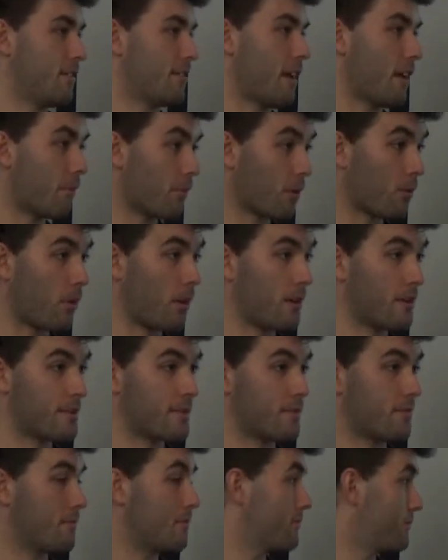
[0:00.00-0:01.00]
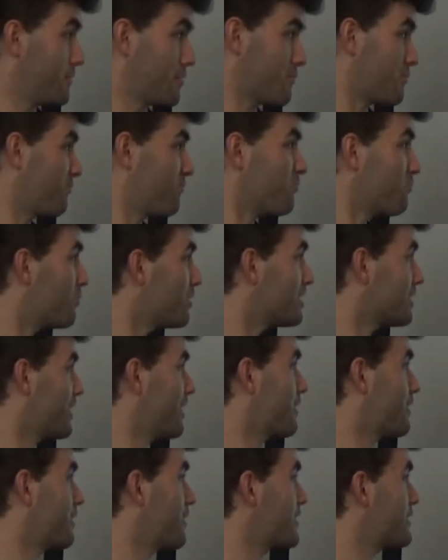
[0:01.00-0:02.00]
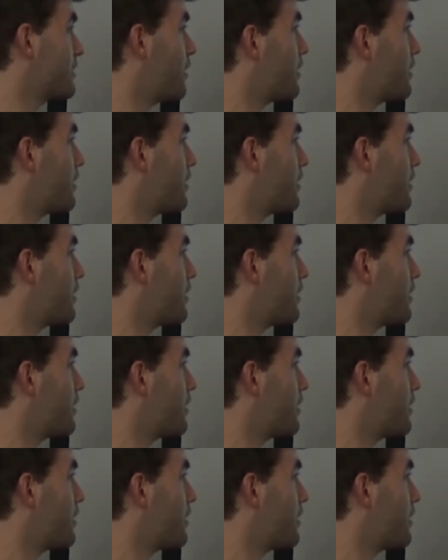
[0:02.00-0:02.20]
That requires just one kicker. That's